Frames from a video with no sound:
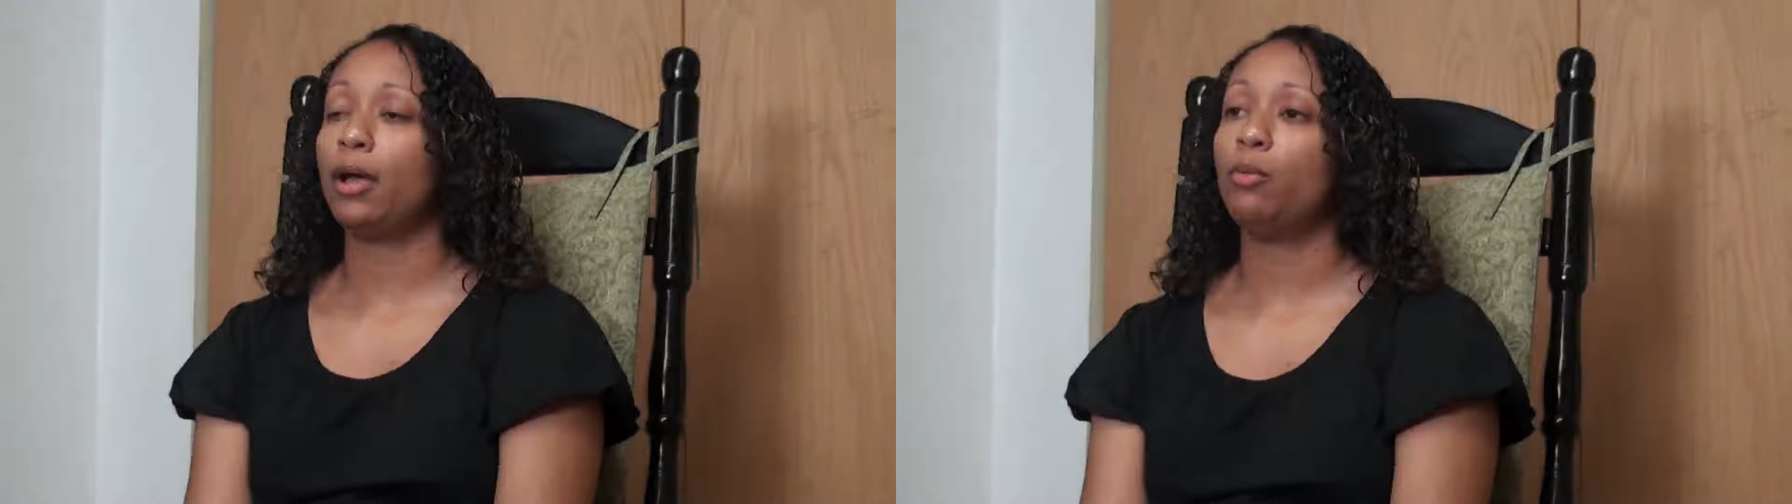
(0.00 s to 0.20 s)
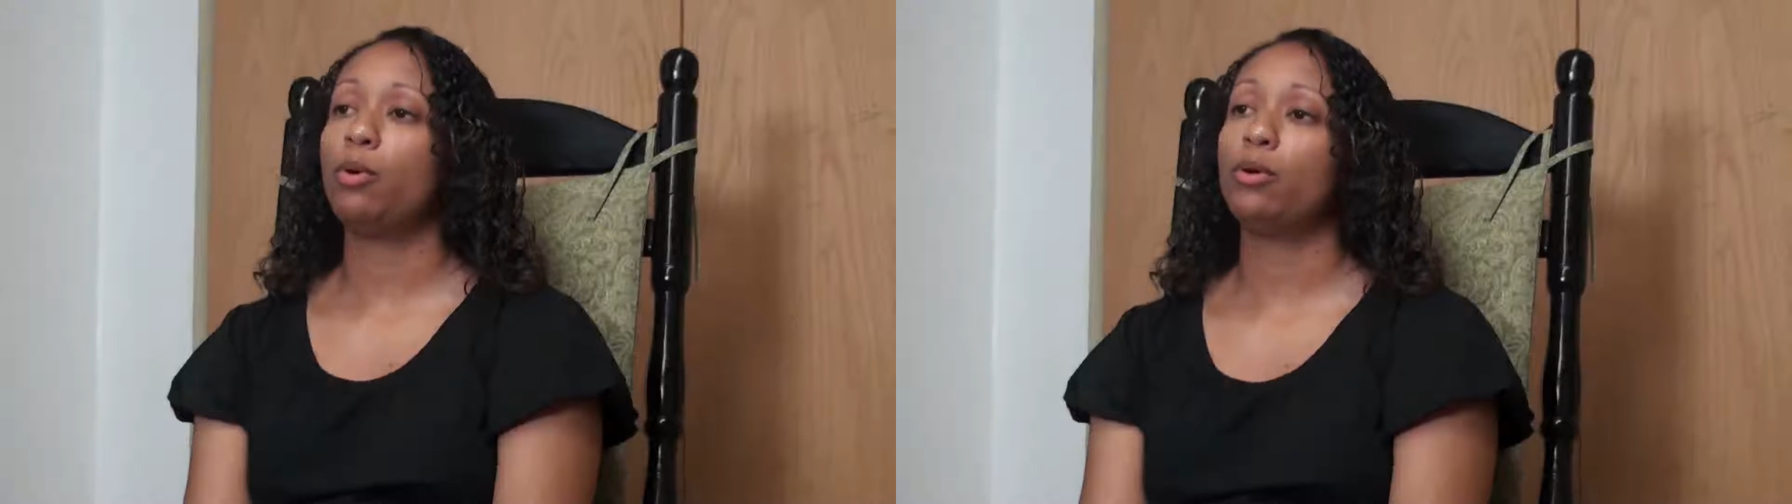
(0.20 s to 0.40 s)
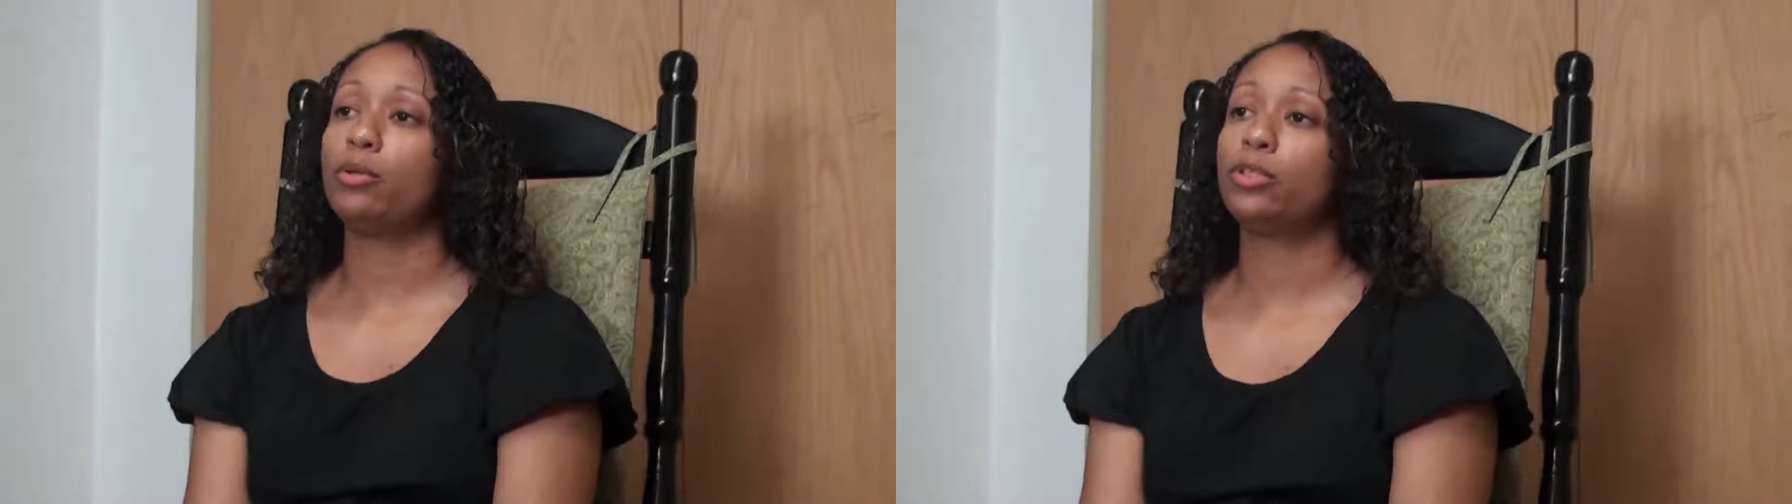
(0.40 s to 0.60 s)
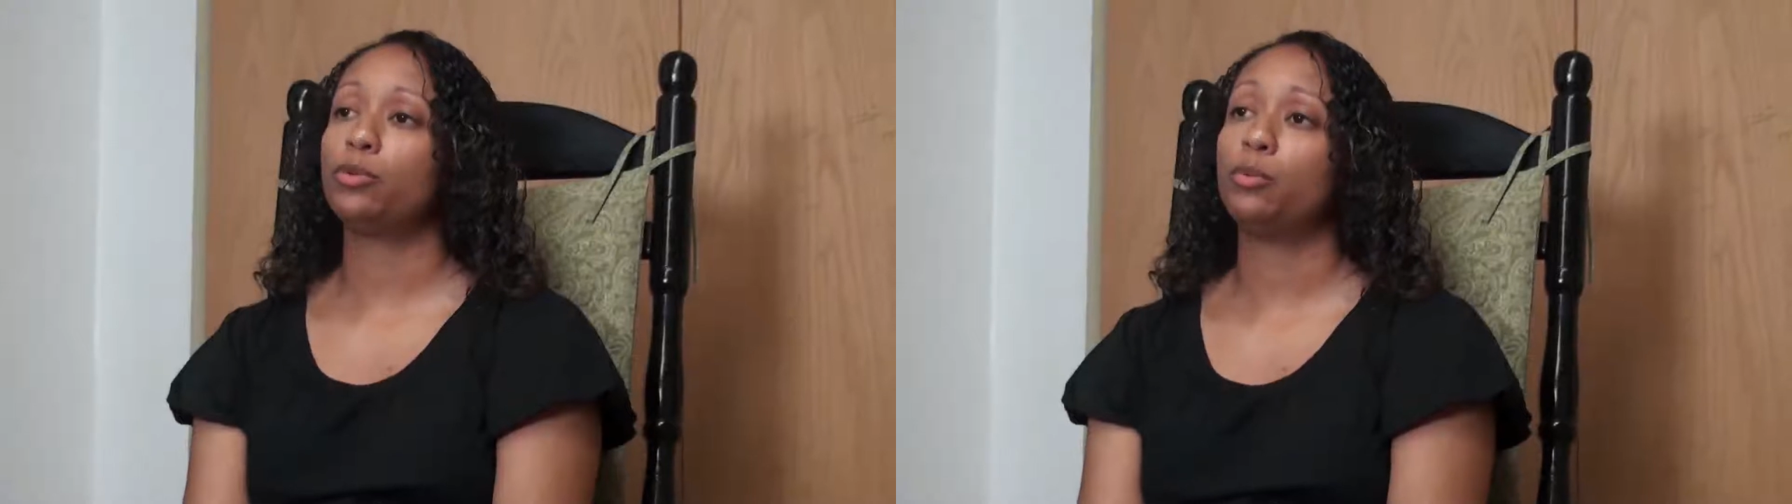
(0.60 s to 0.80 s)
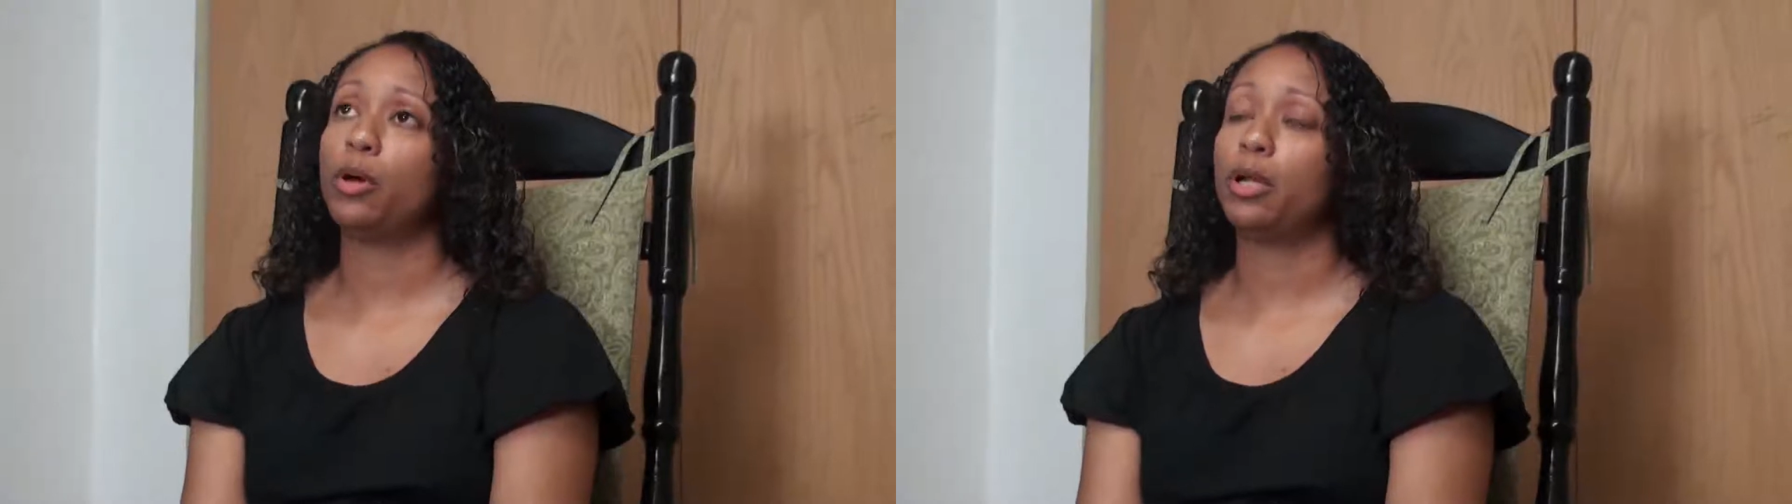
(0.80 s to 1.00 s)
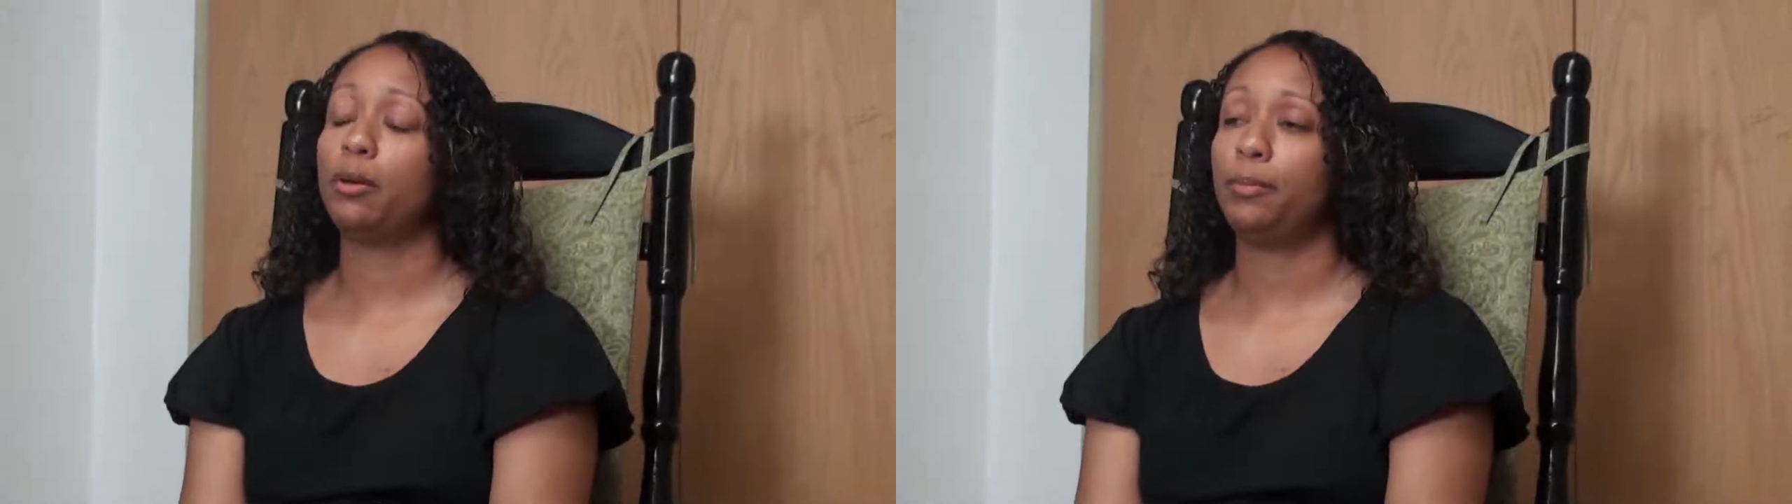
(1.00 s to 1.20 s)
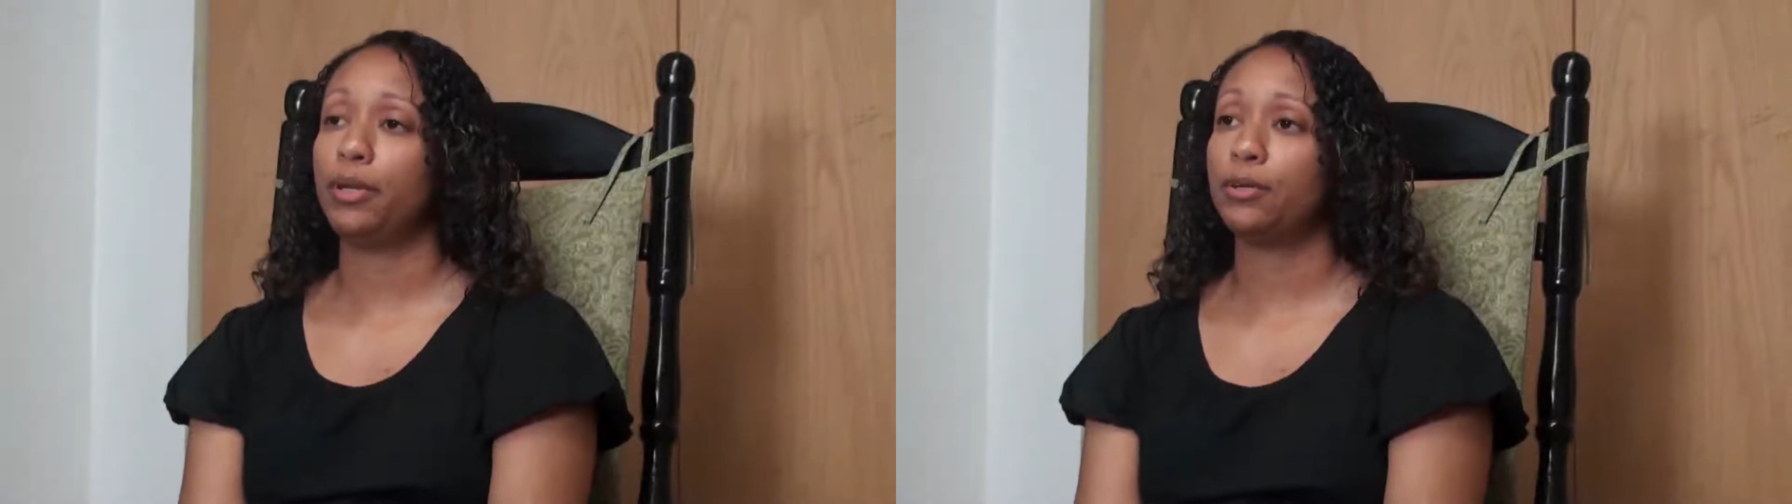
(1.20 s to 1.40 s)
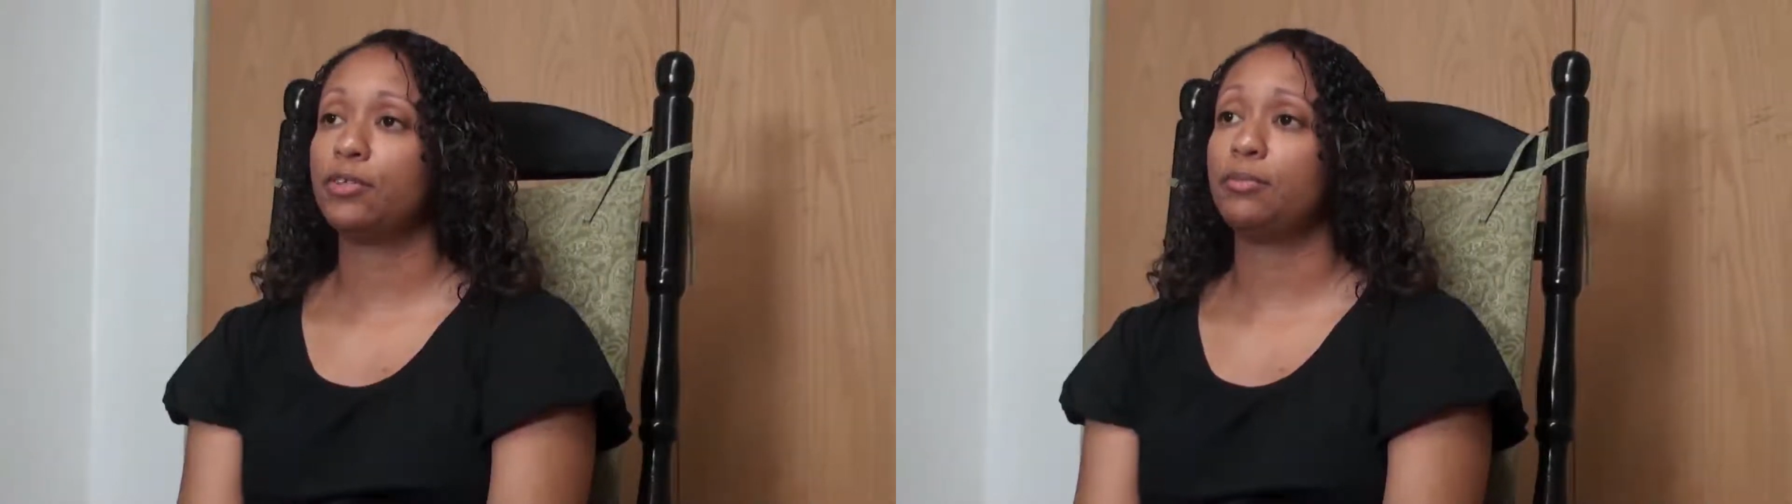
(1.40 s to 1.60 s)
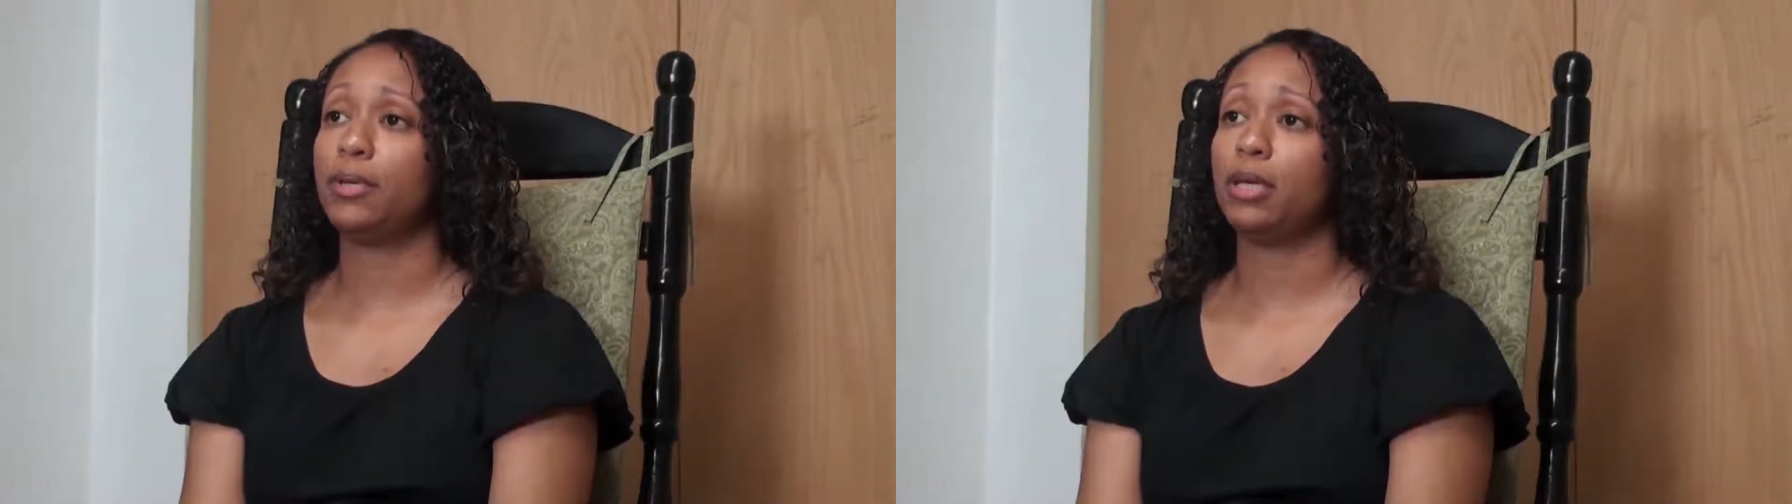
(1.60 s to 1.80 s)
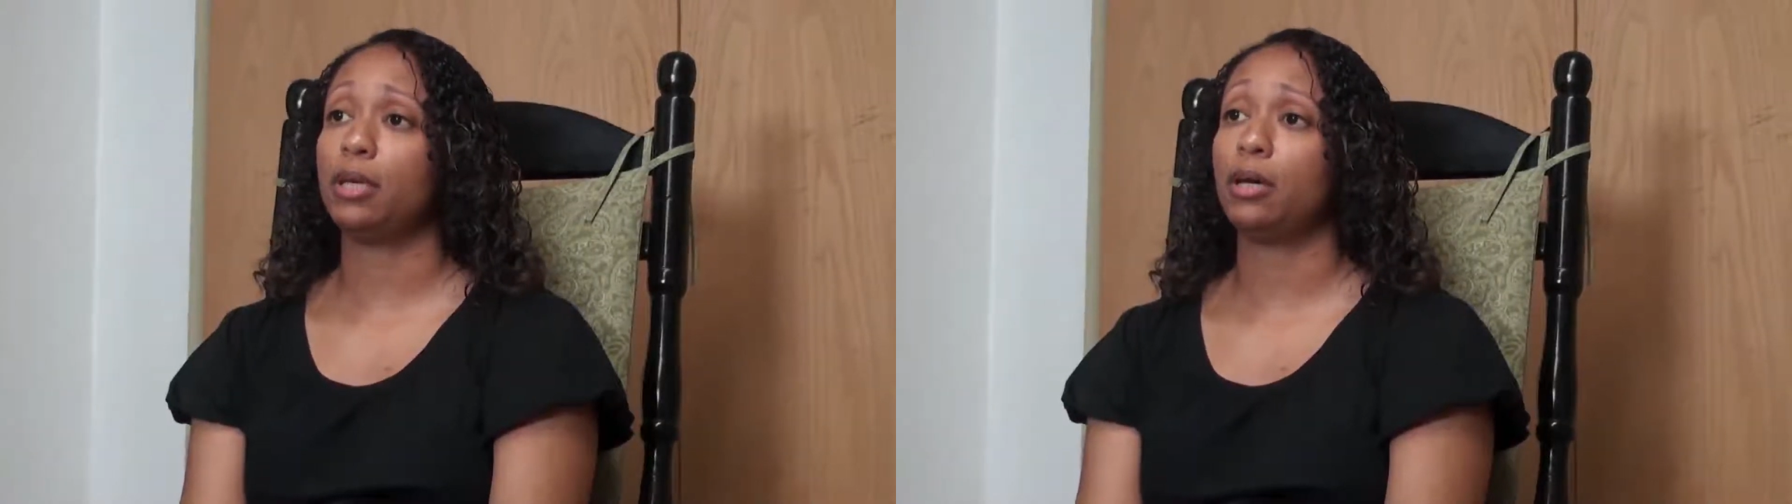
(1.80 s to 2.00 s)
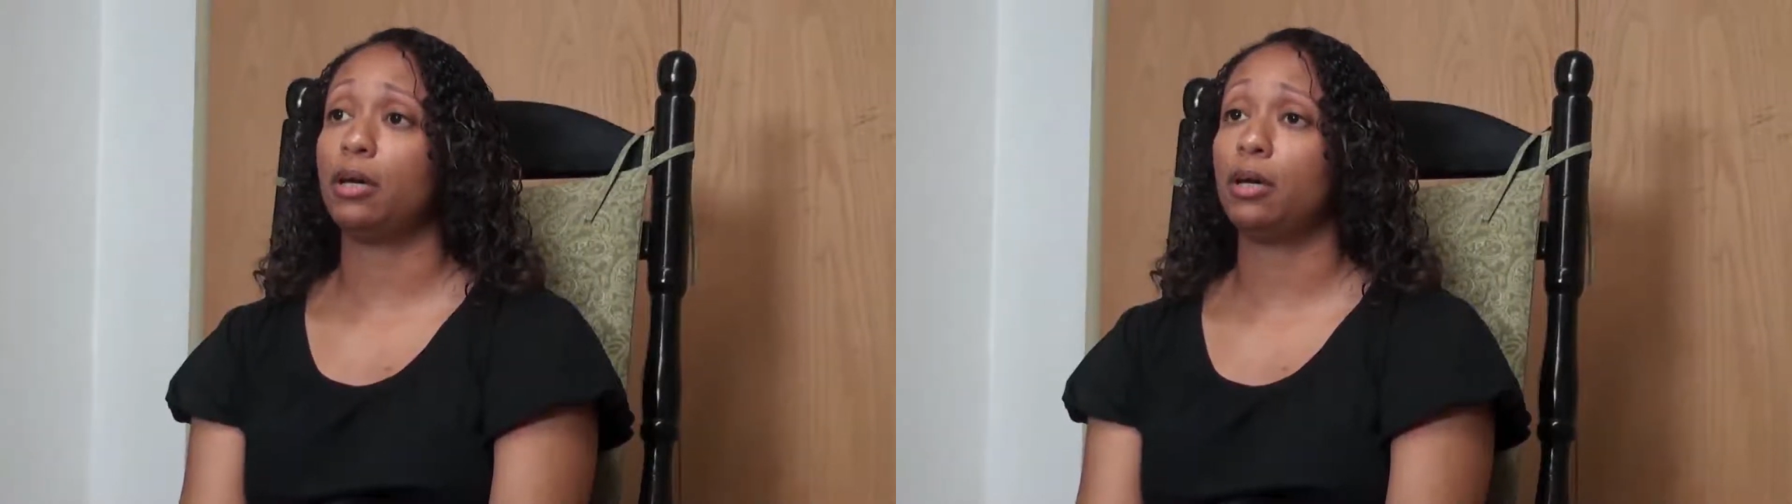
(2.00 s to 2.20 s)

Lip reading: I awoke to what appeared to be an